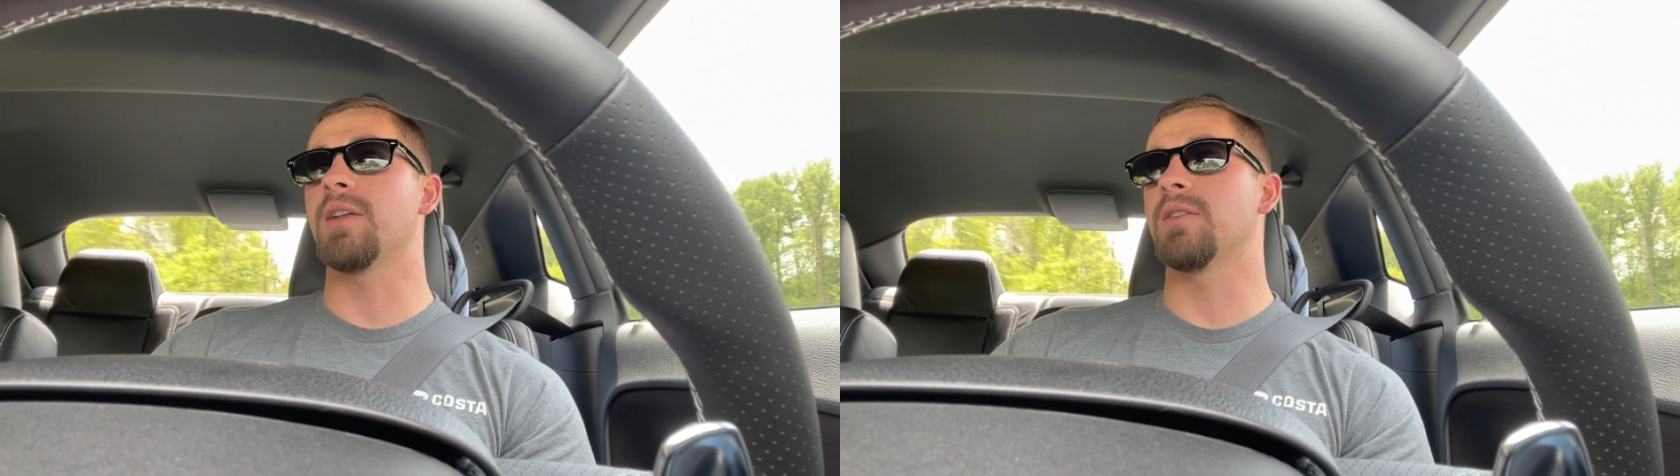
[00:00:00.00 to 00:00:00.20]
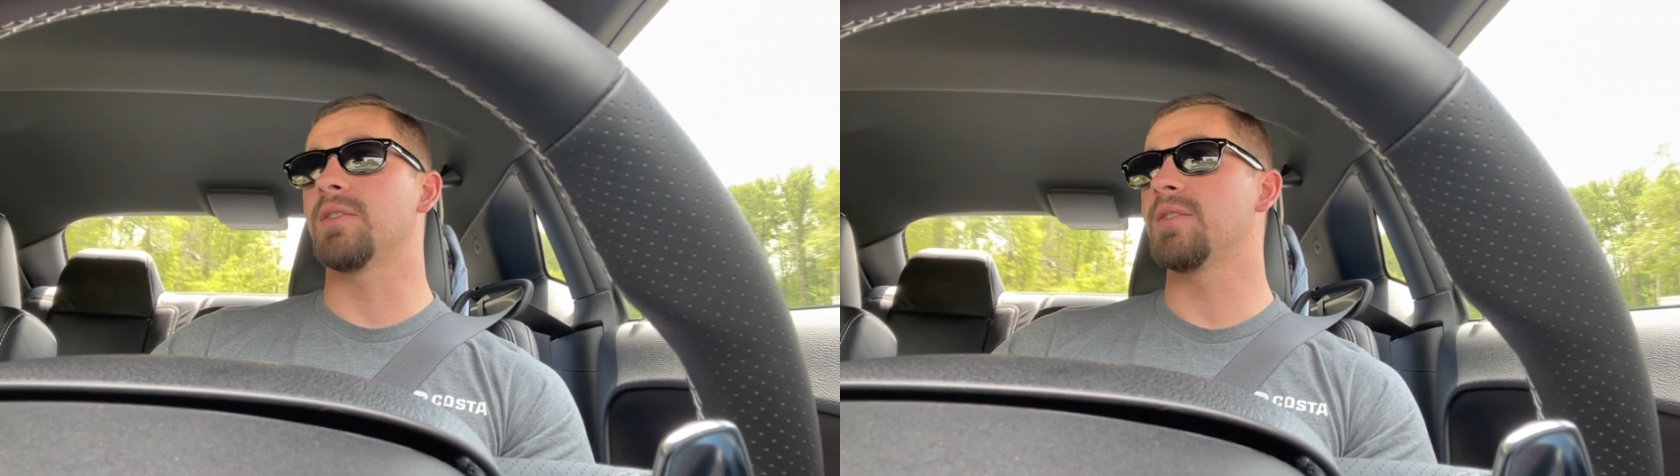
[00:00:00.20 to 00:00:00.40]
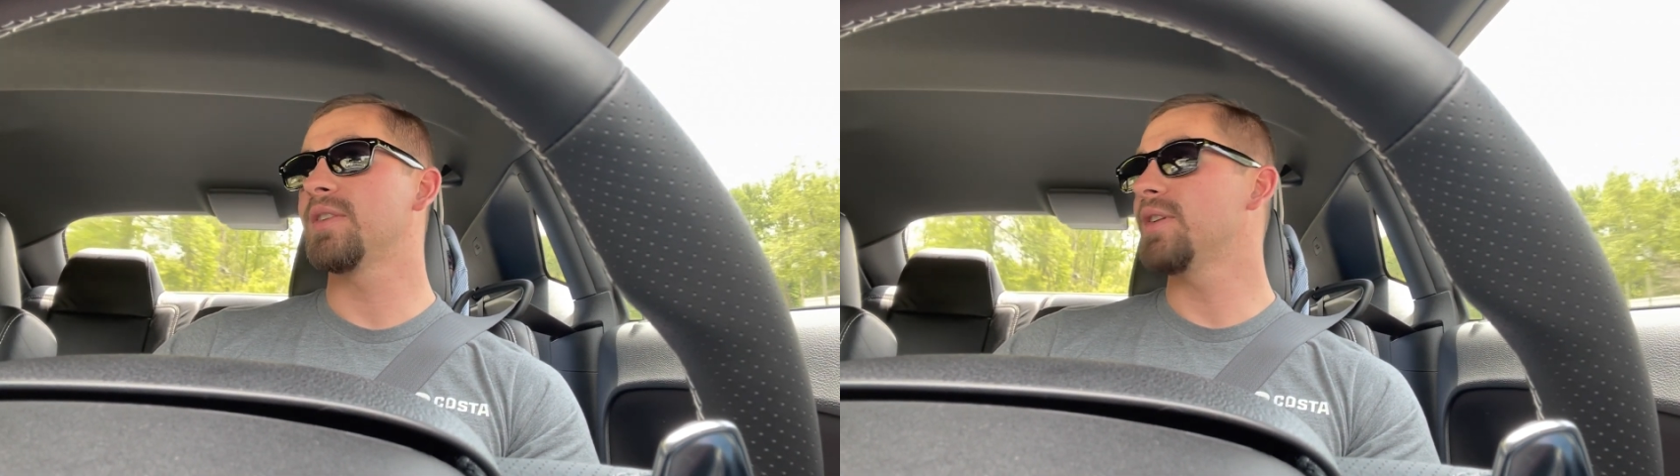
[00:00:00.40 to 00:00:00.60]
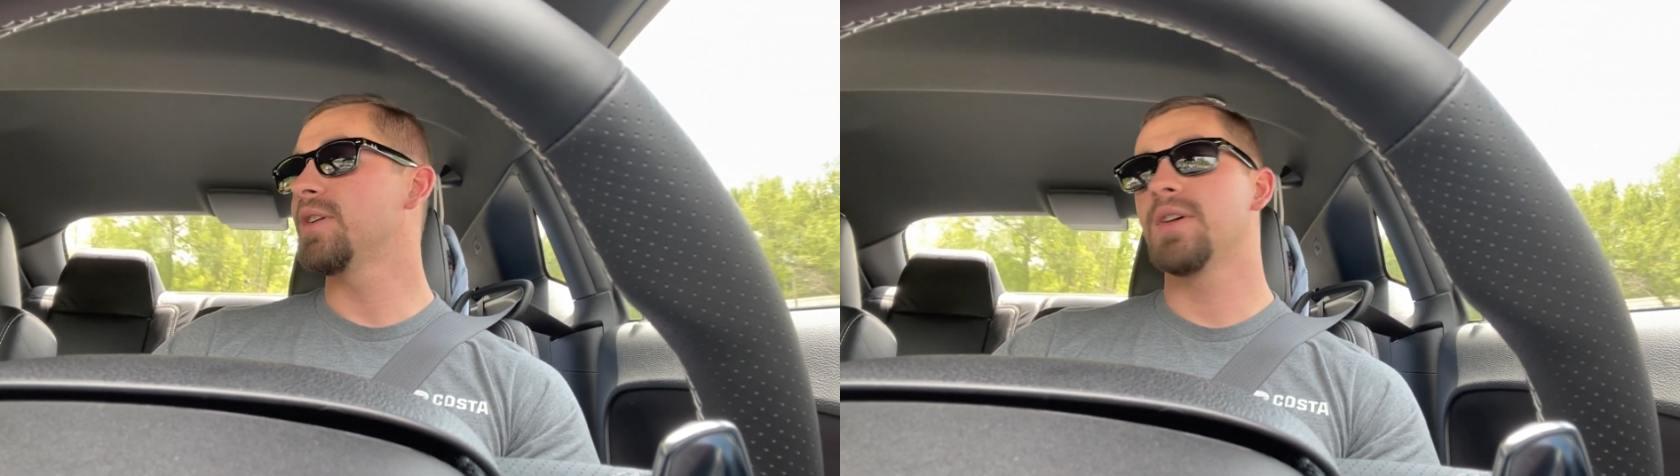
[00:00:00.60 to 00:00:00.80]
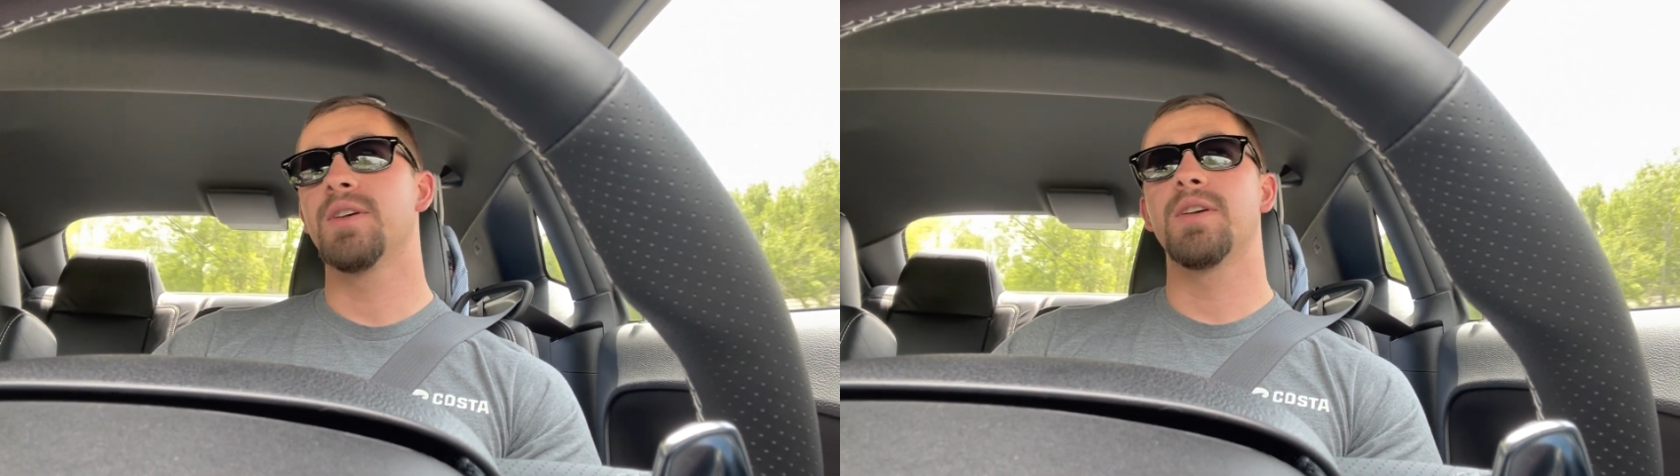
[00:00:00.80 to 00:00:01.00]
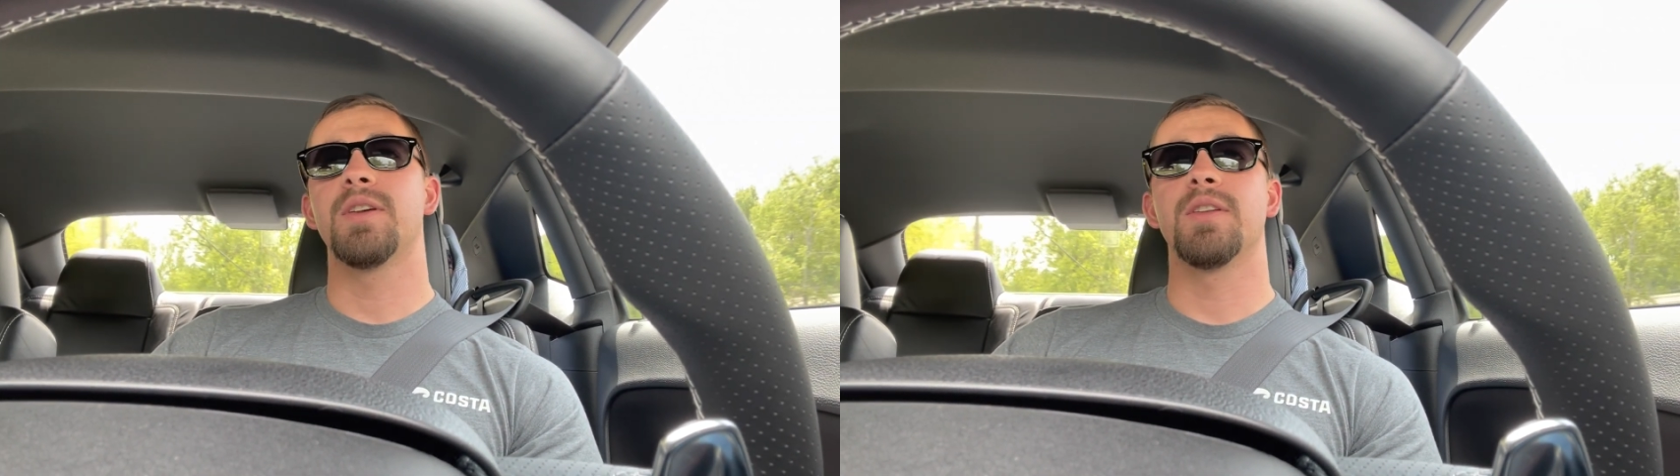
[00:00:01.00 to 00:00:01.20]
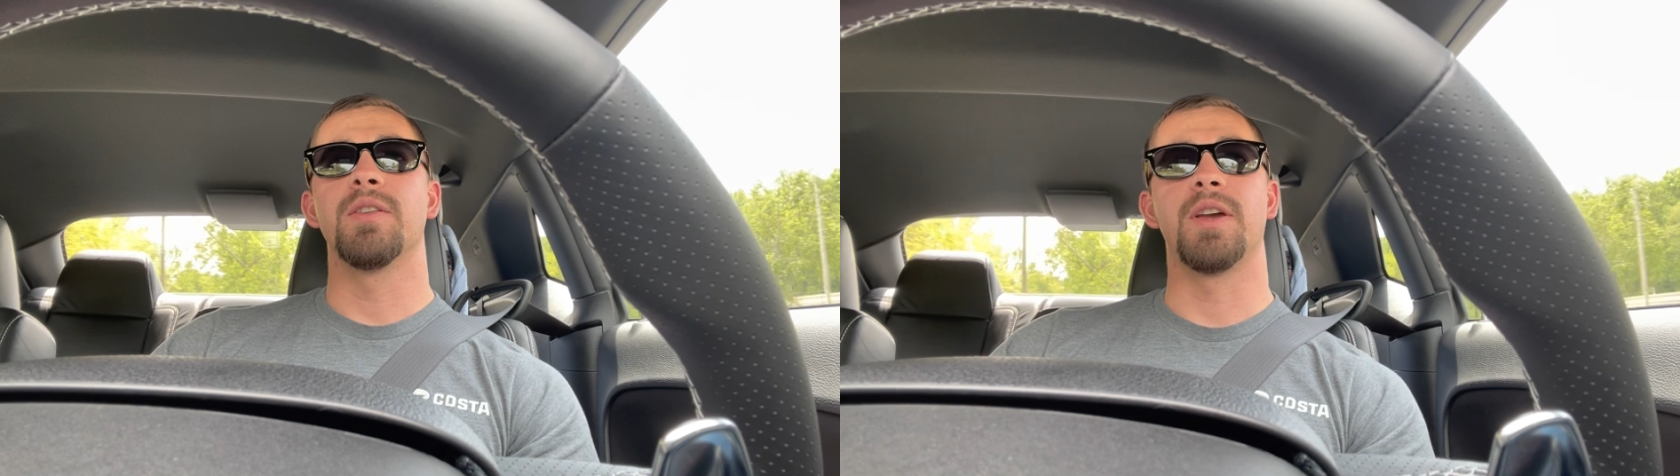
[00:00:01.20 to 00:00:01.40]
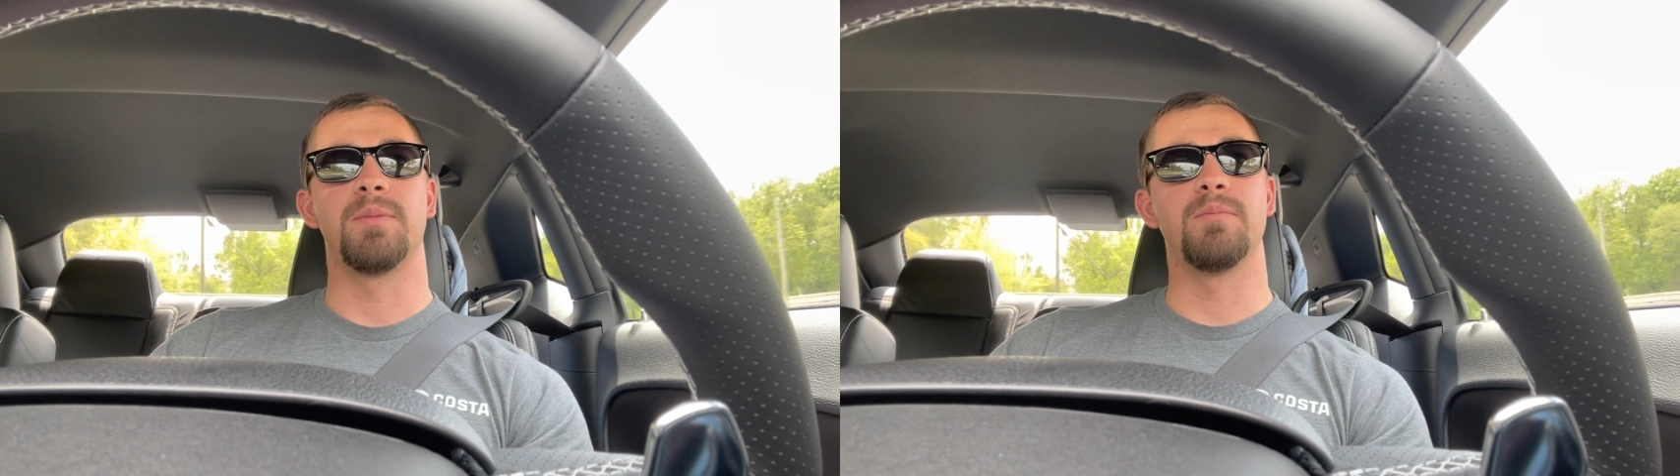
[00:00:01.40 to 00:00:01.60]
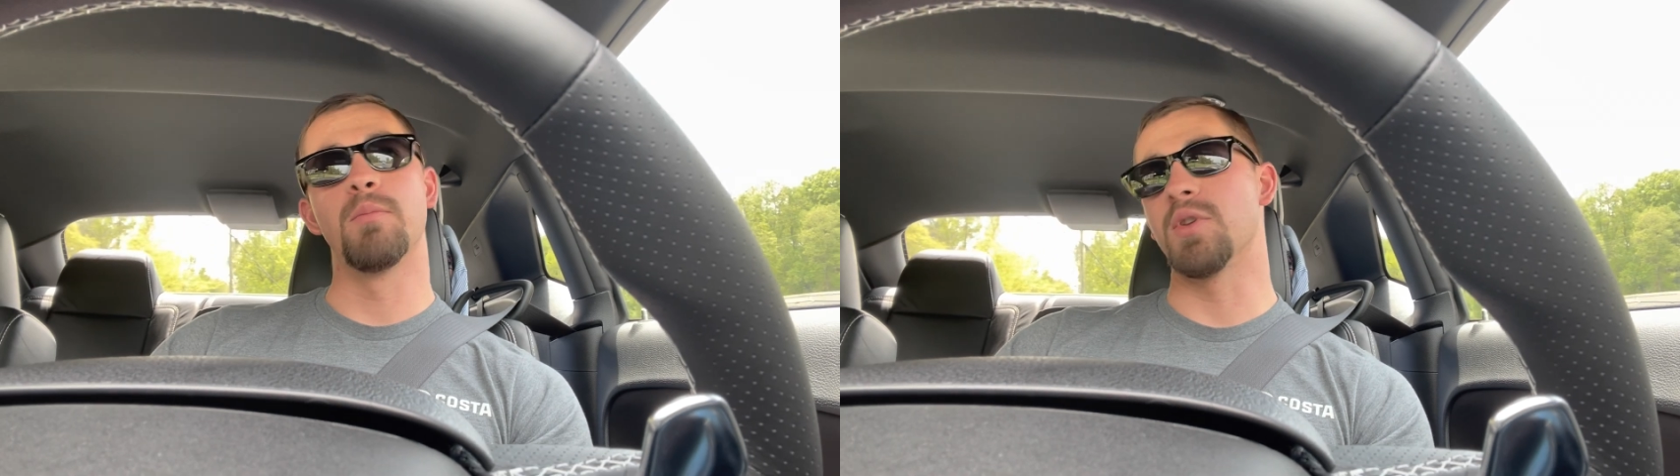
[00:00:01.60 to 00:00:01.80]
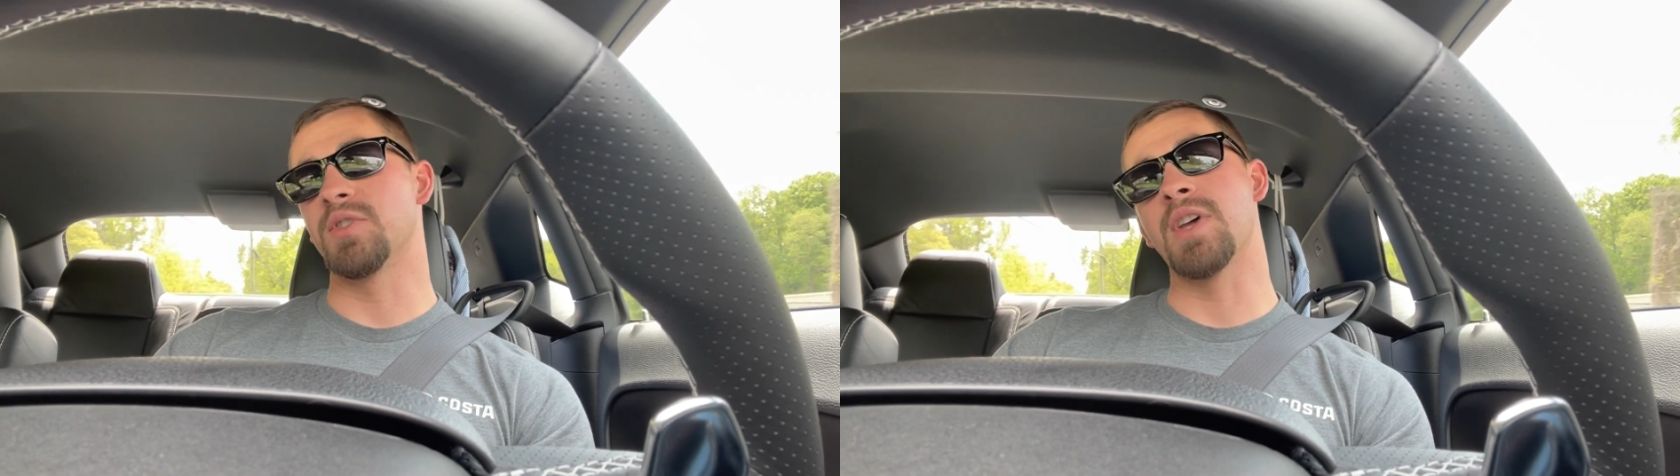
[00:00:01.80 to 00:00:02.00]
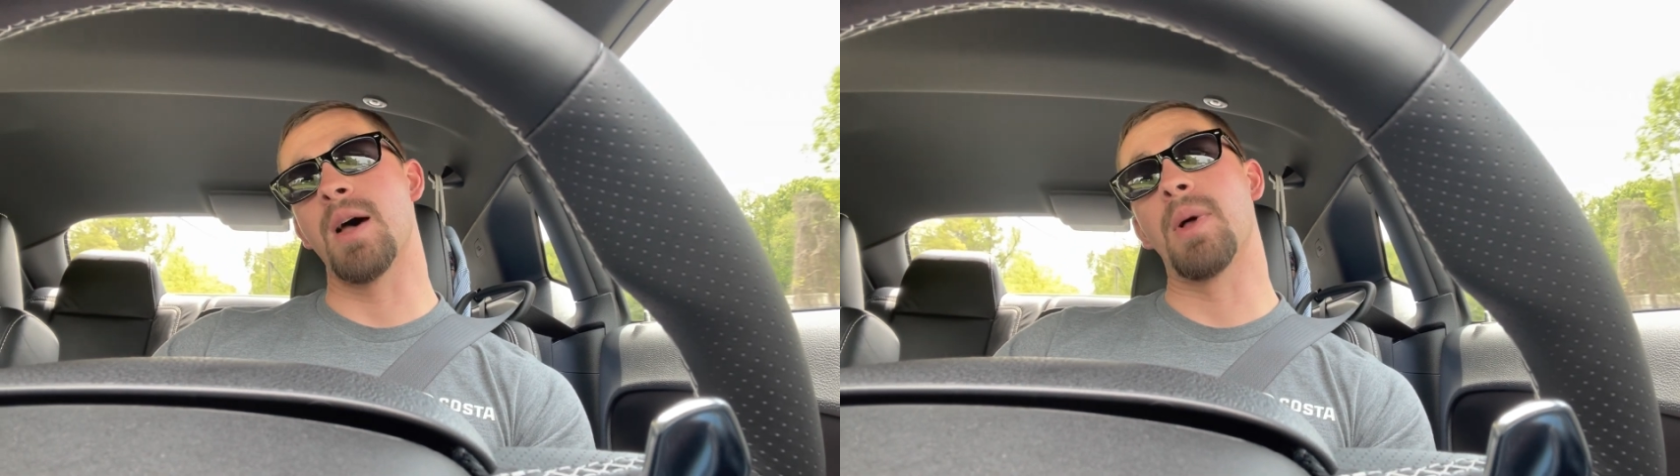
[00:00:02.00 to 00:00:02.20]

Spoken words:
And like most of the time,